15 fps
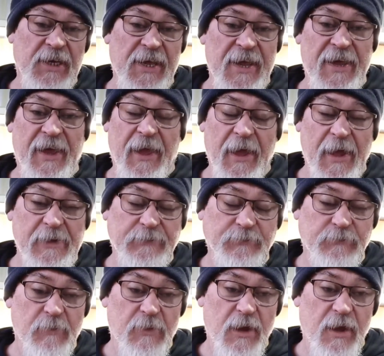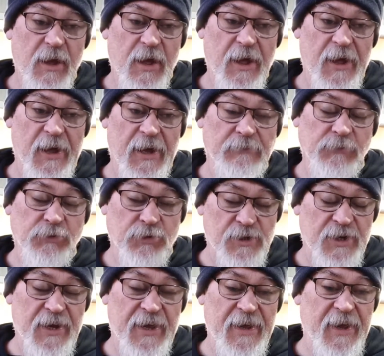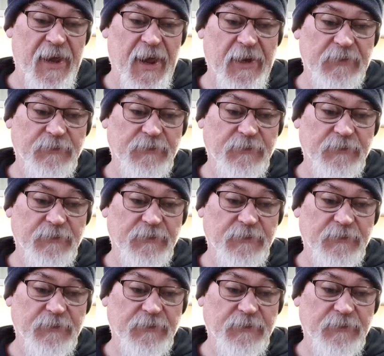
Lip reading: leg or knee.